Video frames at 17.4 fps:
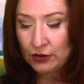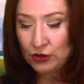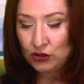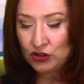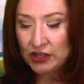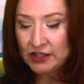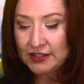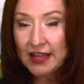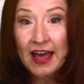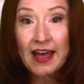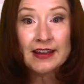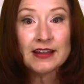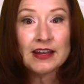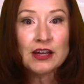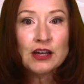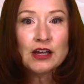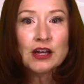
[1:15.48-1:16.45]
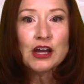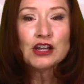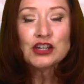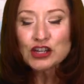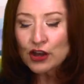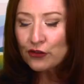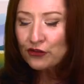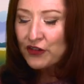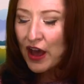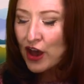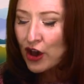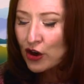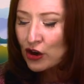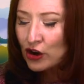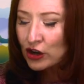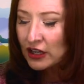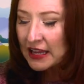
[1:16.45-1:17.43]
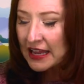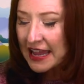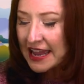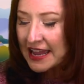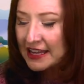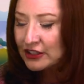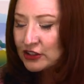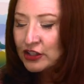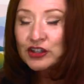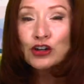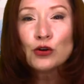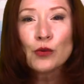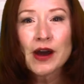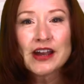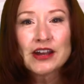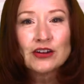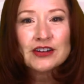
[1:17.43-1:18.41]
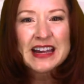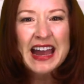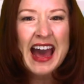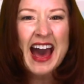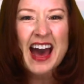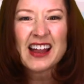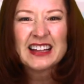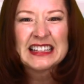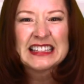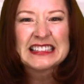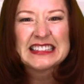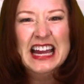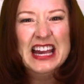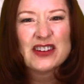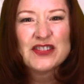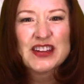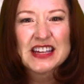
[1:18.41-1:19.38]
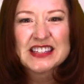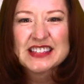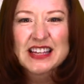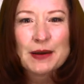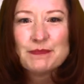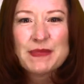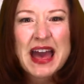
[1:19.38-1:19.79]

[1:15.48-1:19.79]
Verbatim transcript: She said, "You fool! He took away your cow and gave you some